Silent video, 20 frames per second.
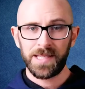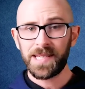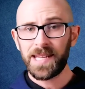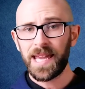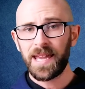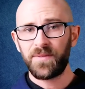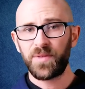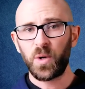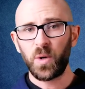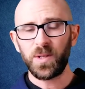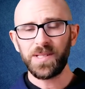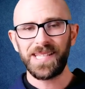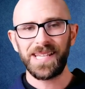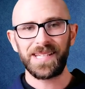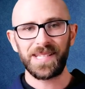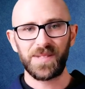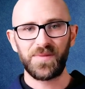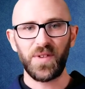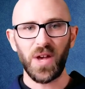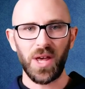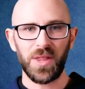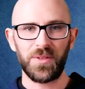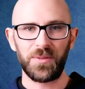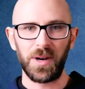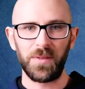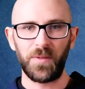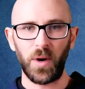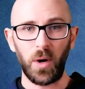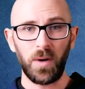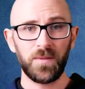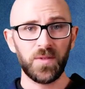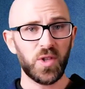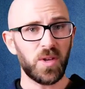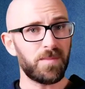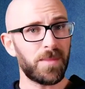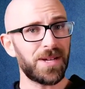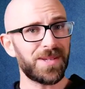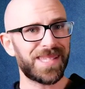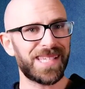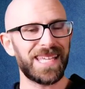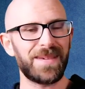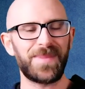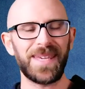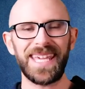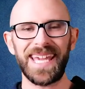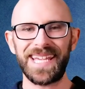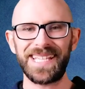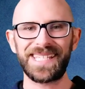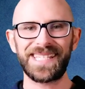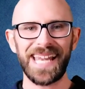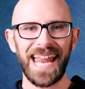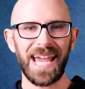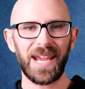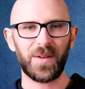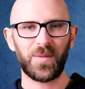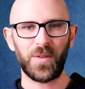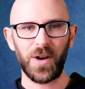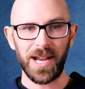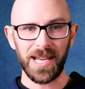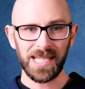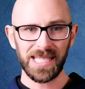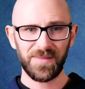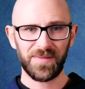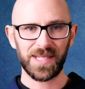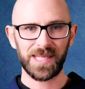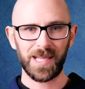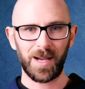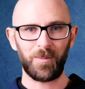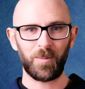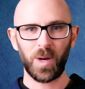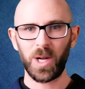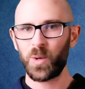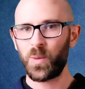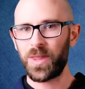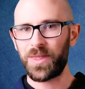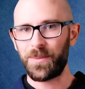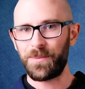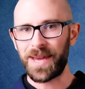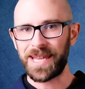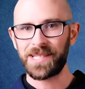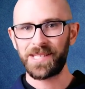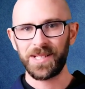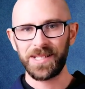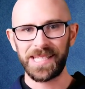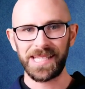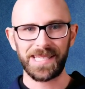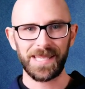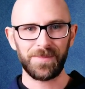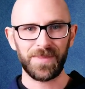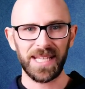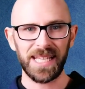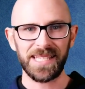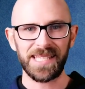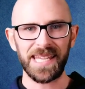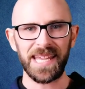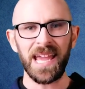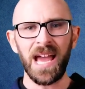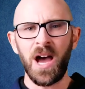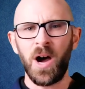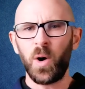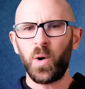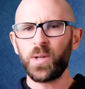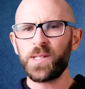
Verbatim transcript: Today, of course, it has further evolved to mostly be a slang phrase for someone with a mental disability